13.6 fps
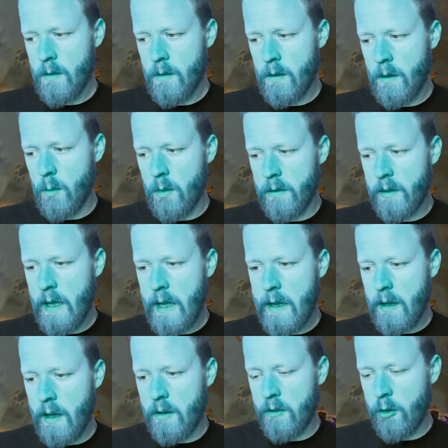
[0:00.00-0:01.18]
And then we'll
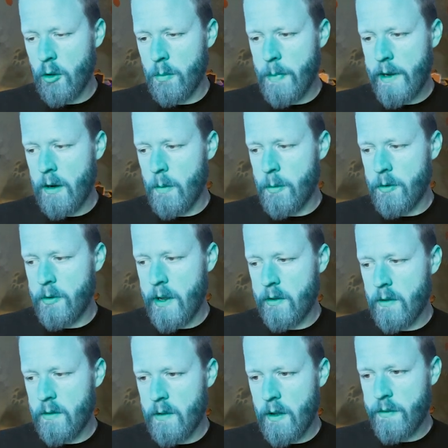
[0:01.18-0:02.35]
attack and just hold back our
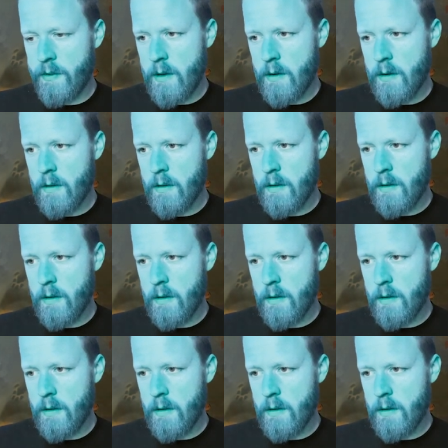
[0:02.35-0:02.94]
protection stuff here.